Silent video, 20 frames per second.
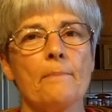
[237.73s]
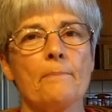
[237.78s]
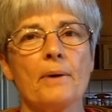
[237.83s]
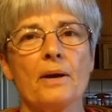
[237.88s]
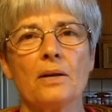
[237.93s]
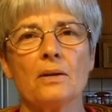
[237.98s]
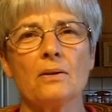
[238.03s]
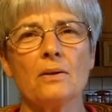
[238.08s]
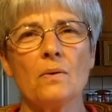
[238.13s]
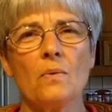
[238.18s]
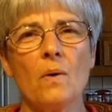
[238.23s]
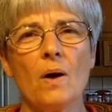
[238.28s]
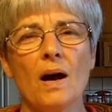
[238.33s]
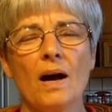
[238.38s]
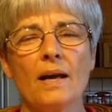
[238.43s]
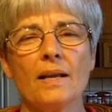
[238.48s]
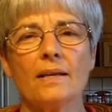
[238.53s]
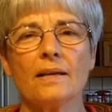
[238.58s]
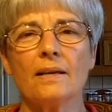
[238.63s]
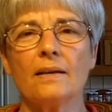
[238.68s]
But you know
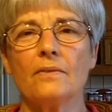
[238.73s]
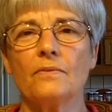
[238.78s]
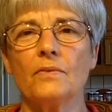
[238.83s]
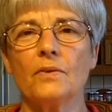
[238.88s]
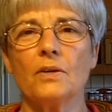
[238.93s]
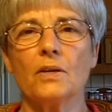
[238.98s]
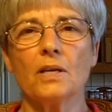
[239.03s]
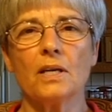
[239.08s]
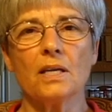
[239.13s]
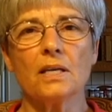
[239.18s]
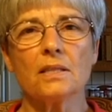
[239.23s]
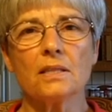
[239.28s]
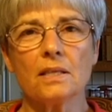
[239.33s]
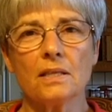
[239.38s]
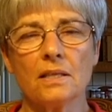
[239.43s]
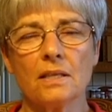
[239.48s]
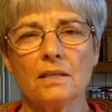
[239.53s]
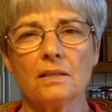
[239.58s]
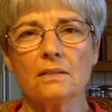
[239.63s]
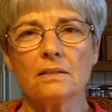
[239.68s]
what? If you can get the
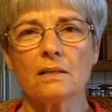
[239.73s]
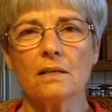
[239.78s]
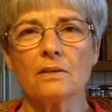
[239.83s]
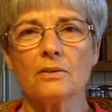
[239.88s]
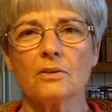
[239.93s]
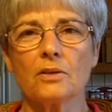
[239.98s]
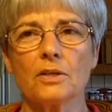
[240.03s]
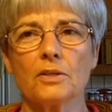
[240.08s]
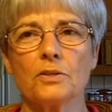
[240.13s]
yeast under